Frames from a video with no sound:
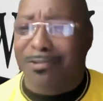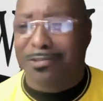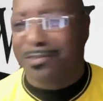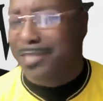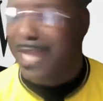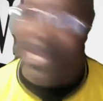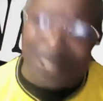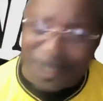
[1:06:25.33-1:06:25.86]

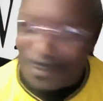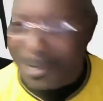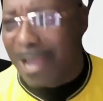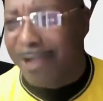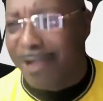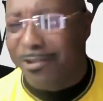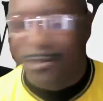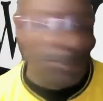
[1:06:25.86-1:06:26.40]
Text them
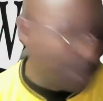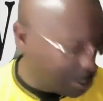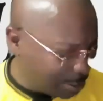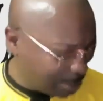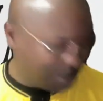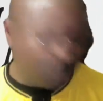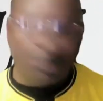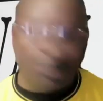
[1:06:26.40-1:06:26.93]
now. You
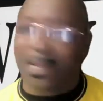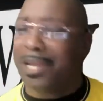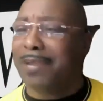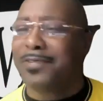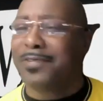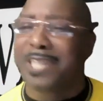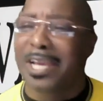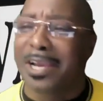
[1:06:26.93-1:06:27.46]
good? You clear
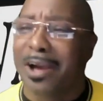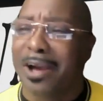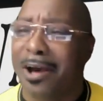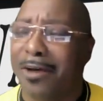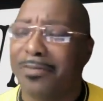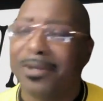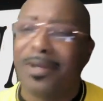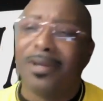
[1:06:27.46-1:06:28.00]
for
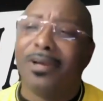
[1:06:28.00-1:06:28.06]
takeoff?